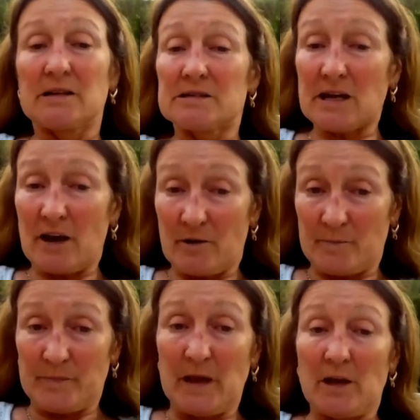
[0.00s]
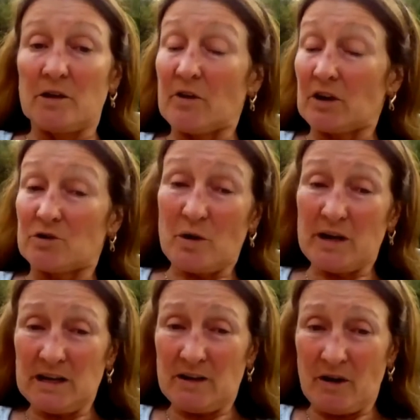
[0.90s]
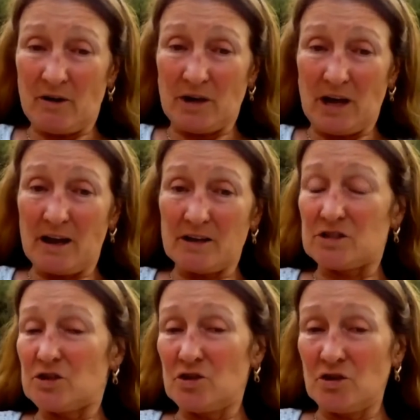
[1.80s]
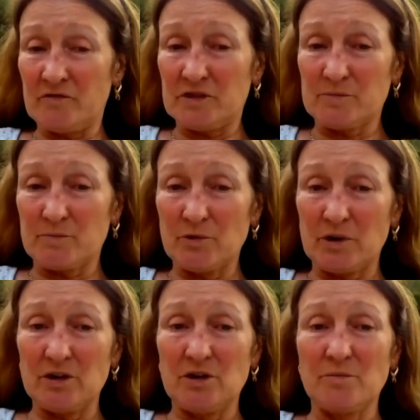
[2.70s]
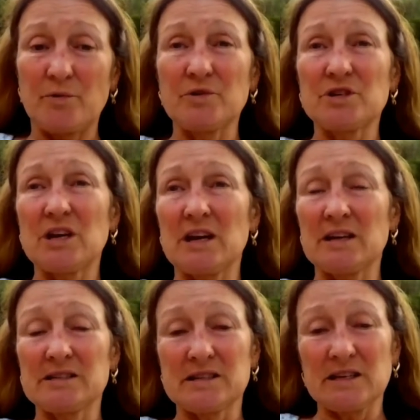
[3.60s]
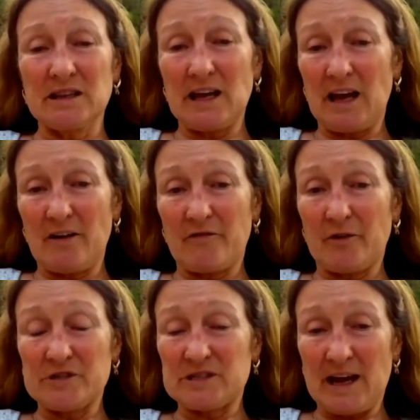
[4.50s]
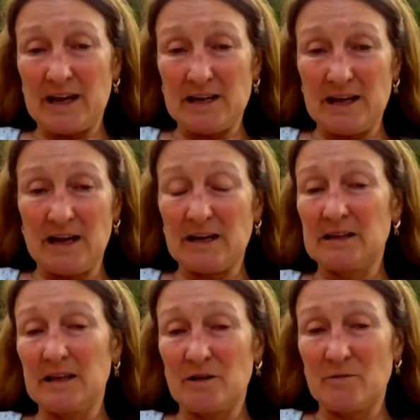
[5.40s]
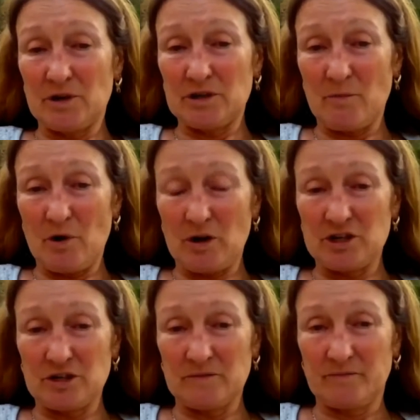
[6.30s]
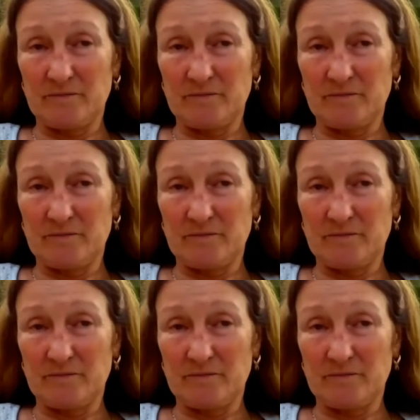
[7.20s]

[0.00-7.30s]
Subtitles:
So, you've got a 20-year-old house, you've just bought it, you put tenants in there for, say, a year, and then you want to demolish it.